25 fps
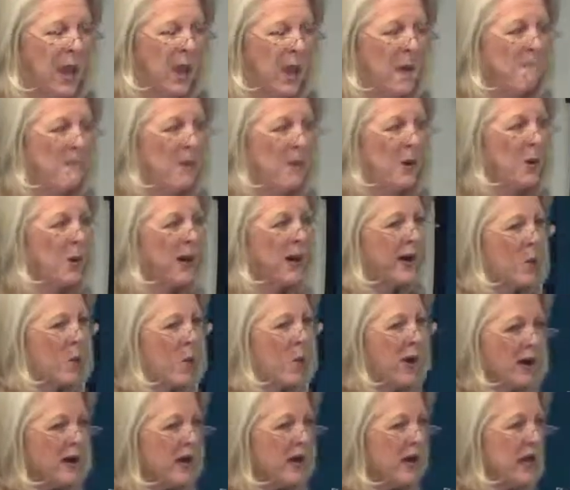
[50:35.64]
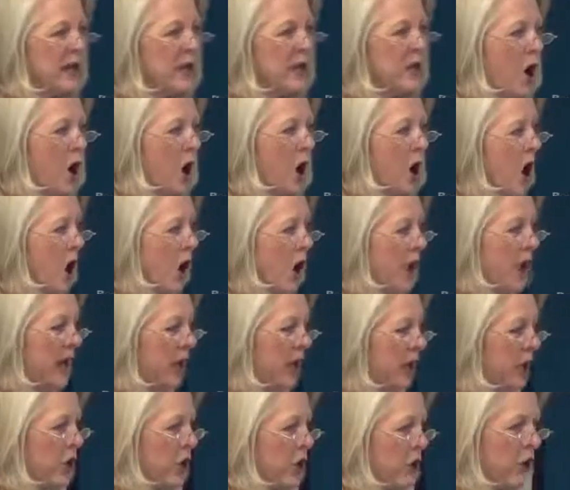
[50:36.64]
But what I want to
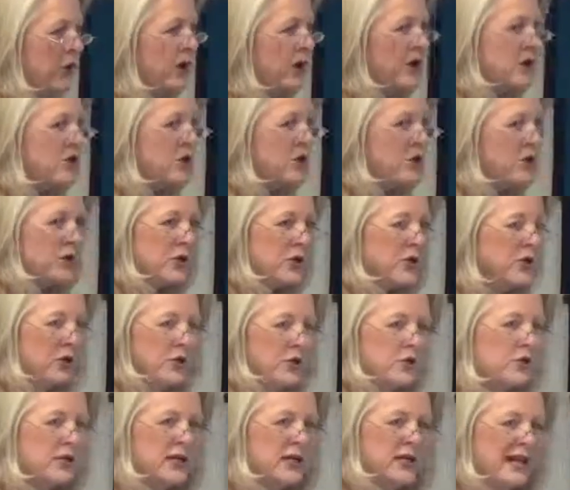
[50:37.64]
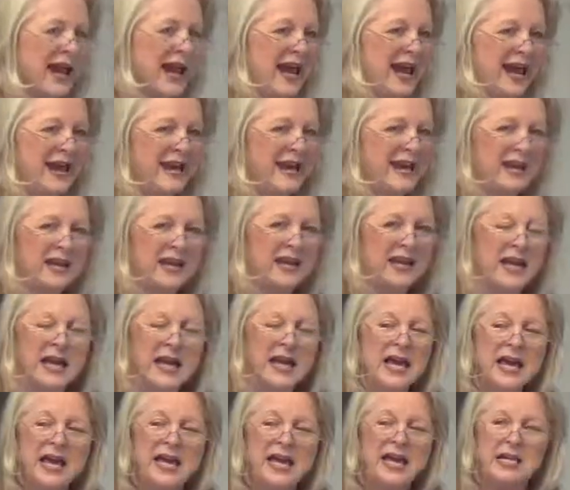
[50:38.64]
encourage you to do today
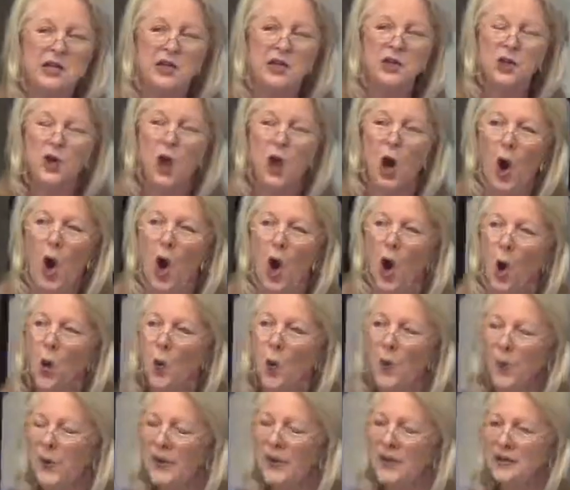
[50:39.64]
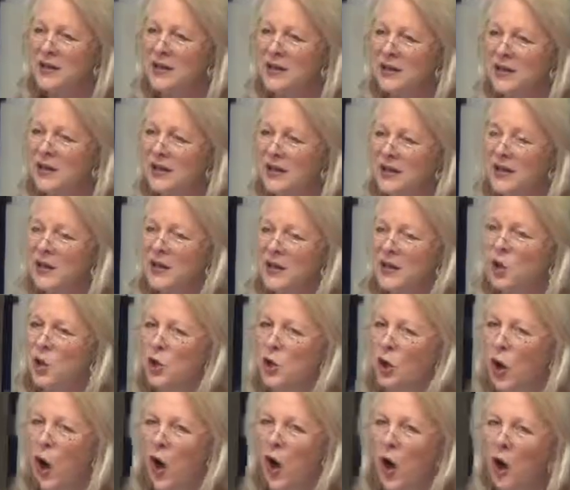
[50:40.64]
is to open
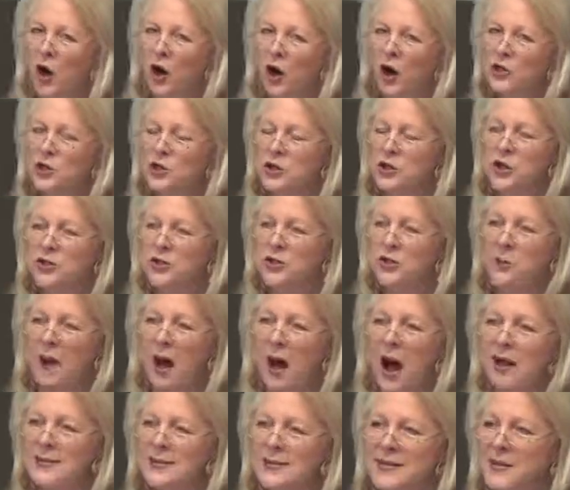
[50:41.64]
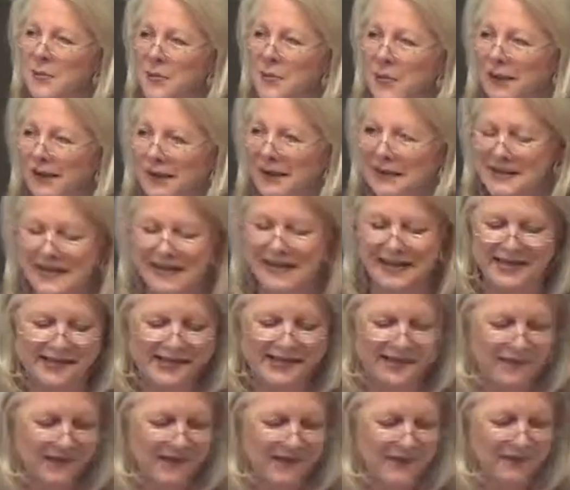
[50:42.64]
your heart to the possibilities
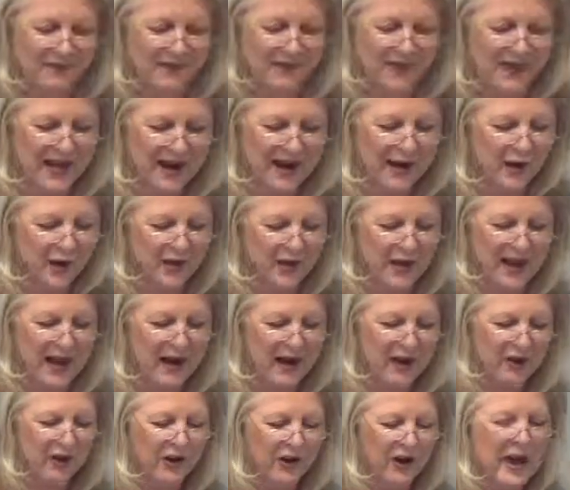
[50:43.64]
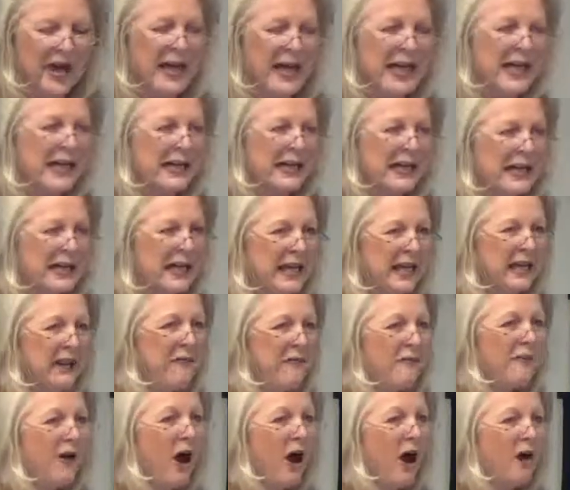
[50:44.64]
that are there.
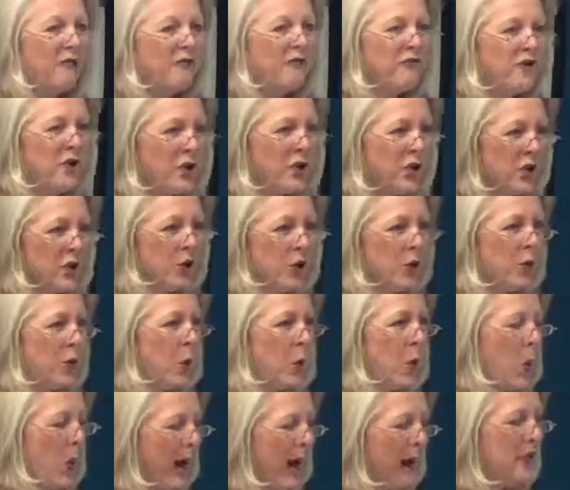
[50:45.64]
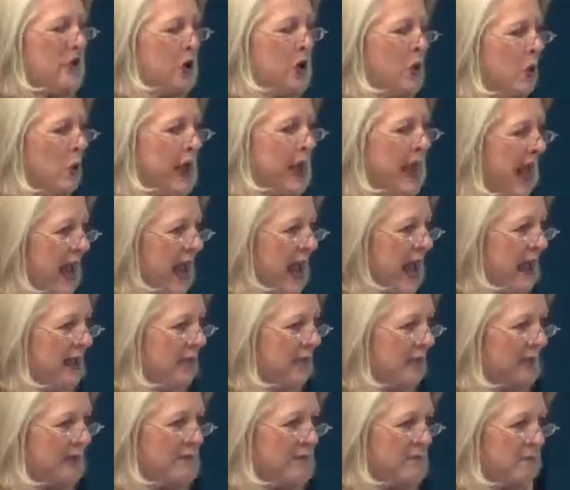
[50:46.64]
Give of you when you can.